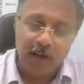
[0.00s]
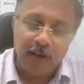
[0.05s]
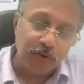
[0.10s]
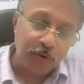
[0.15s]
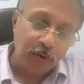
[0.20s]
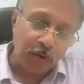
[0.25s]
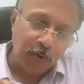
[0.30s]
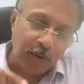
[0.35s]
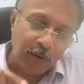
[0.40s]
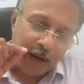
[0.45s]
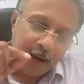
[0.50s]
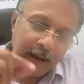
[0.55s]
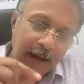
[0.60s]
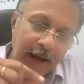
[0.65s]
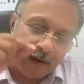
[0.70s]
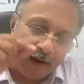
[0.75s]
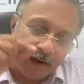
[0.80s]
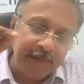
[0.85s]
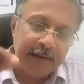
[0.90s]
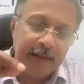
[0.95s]
So
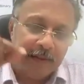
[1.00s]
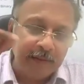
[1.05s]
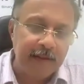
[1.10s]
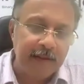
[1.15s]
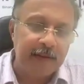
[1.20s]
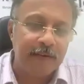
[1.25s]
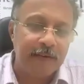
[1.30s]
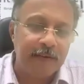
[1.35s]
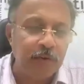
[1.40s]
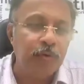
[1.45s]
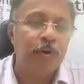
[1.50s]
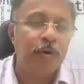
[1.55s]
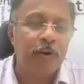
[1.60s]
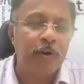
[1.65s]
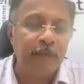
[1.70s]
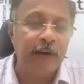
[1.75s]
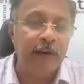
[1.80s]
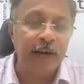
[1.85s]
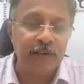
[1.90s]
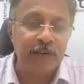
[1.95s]
having this
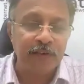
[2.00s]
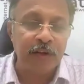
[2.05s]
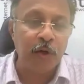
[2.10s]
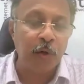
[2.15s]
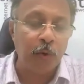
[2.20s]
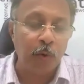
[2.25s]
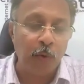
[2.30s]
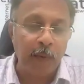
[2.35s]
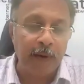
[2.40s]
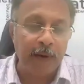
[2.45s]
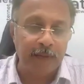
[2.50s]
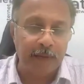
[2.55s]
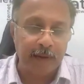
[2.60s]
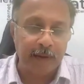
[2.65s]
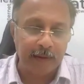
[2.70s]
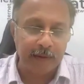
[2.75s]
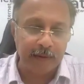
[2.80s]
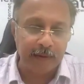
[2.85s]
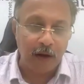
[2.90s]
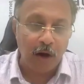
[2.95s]
notification going
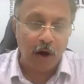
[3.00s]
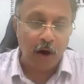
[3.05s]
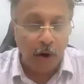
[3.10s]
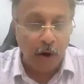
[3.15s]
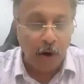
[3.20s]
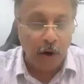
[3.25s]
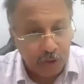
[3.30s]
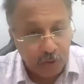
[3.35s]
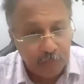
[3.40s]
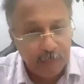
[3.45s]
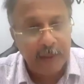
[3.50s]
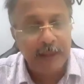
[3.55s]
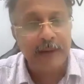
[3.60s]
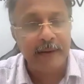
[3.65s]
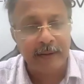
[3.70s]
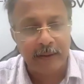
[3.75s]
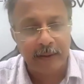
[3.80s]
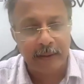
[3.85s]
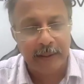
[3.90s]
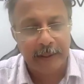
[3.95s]
there
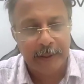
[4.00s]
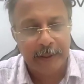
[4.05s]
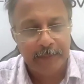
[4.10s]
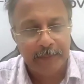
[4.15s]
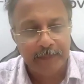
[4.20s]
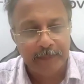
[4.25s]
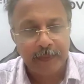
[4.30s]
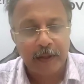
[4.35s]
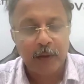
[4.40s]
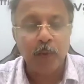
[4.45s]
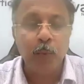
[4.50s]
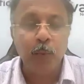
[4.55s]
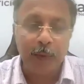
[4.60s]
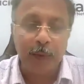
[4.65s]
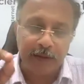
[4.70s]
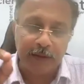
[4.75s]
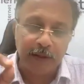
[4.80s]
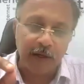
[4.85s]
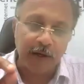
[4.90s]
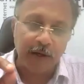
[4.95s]
automatically
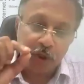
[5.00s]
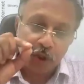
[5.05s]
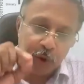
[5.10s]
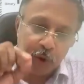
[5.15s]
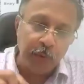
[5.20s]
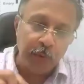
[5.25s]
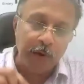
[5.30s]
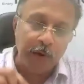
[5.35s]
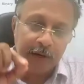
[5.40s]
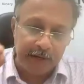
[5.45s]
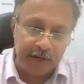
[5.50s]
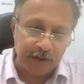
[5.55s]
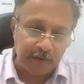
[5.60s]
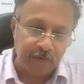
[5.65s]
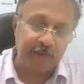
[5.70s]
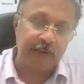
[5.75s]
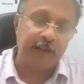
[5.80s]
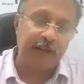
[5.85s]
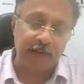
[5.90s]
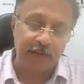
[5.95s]
without your
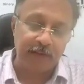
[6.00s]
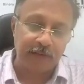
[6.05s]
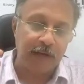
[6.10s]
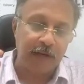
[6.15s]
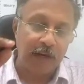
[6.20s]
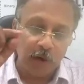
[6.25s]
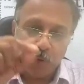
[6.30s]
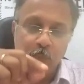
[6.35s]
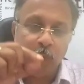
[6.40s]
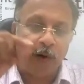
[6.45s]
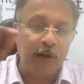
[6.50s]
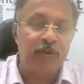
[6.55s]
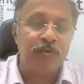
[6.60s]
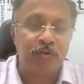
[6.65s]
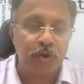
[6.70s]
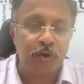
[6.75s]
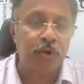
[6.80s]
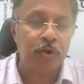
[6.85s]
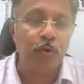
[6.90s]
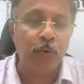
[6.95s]
interference,
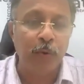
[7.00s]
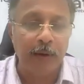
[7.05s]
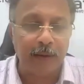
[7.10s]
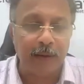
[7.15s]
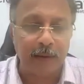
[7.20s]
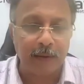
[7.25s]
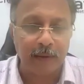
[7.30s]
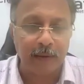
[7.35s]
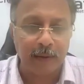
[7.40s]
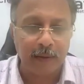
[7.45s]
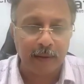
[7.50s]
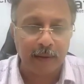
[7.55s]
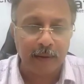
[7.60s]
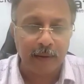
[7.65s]
once you do it,